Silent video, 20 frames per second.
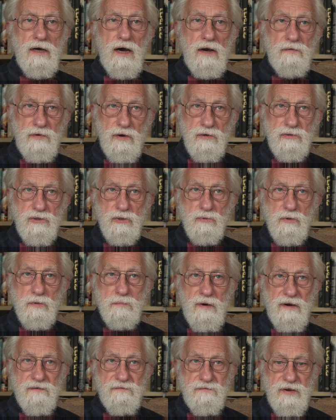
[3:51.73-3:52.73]
I voted with
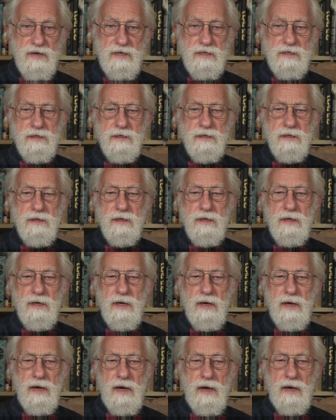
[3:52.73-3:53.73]
my feet
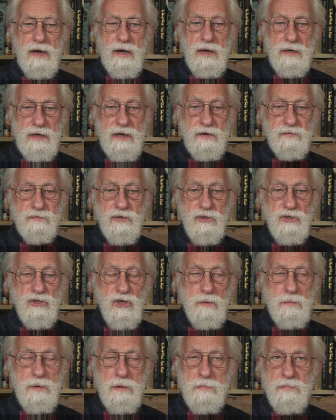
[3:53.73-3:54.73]
and left the
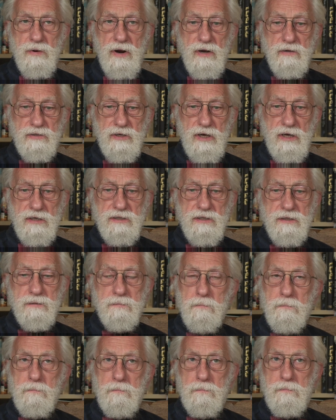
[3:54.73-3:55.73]
job in protest,
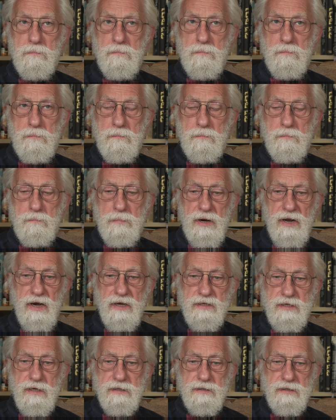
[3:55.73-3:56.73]
but I
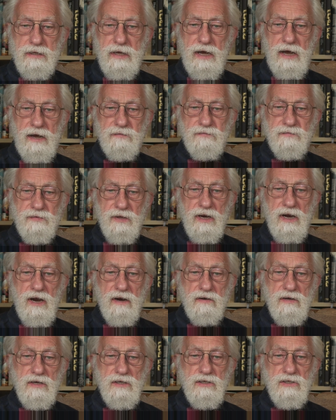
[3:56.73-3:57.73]
didn't have the
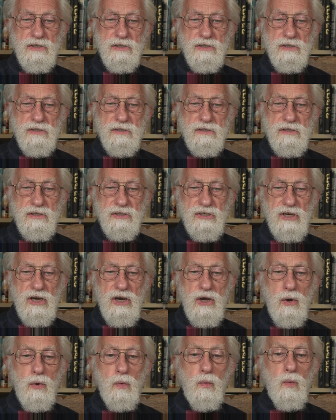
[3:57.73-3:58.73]
courage to
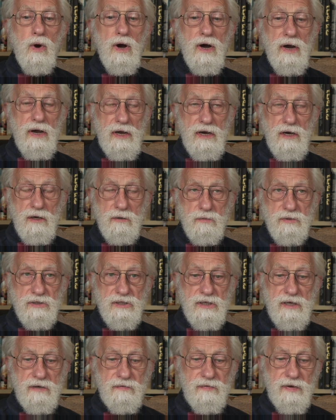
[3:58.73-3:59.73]
say why I
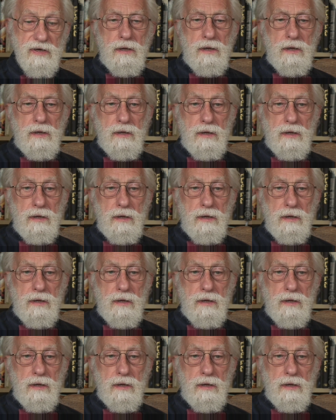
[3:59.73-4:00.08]
was leaving.